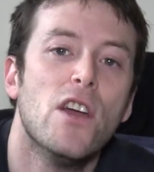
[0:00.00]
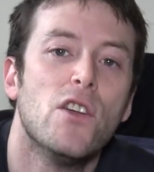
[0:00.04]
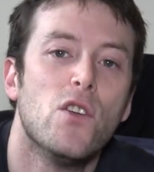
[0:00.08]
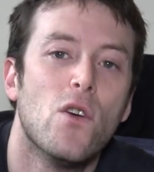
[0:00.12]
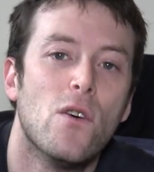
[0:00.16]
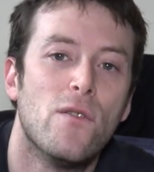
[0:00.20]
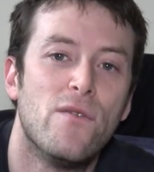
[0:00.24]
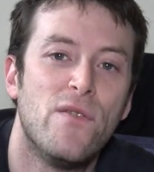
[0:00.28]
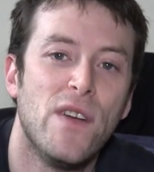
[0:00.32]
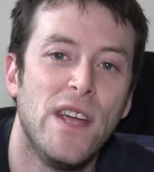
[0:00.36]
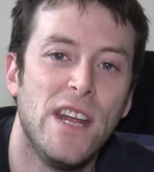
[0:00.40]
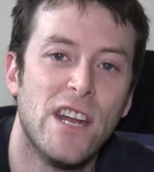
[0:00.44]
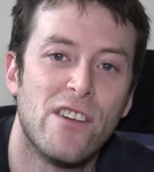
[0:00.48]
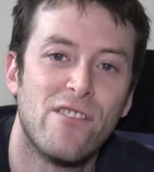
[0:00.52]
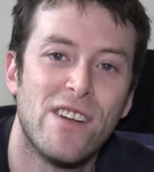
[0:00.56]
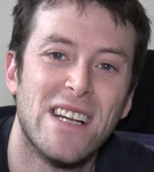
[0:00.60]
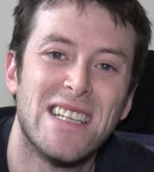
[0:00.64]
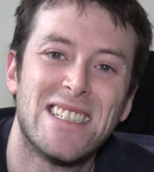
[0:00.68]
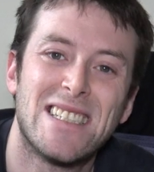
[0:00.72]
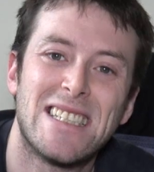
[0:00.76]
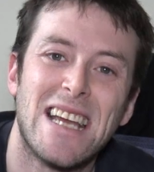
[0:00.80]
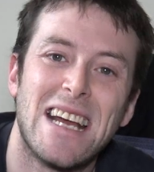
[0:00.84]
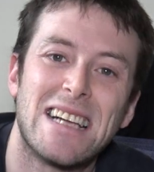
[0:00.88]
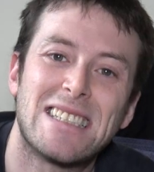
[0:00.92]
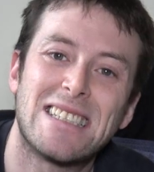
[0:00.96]
your feeder
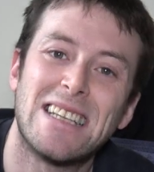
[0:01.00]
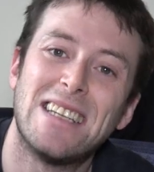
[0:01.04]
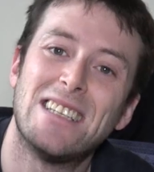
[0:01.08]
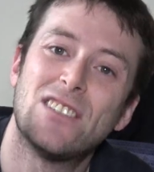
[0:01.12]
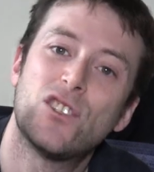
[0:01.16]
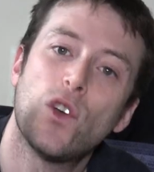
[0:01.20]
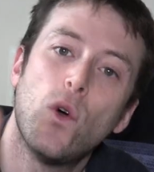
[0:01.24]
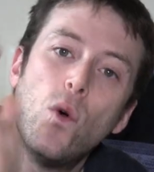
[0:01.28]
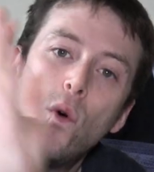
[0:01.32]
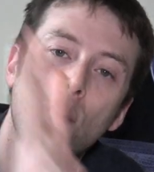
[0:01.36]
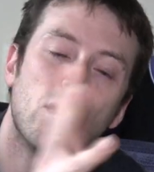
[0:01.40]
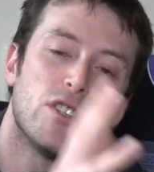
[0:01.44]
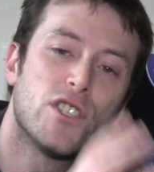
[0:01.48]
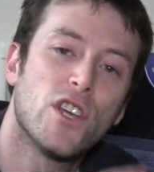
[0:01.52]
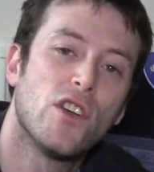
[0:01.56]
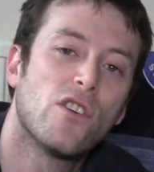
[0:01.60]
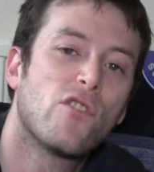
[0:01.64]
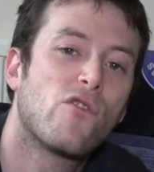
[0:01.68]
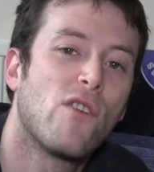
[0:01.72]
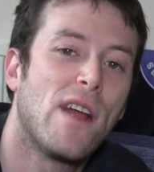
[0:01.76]
insects and it's also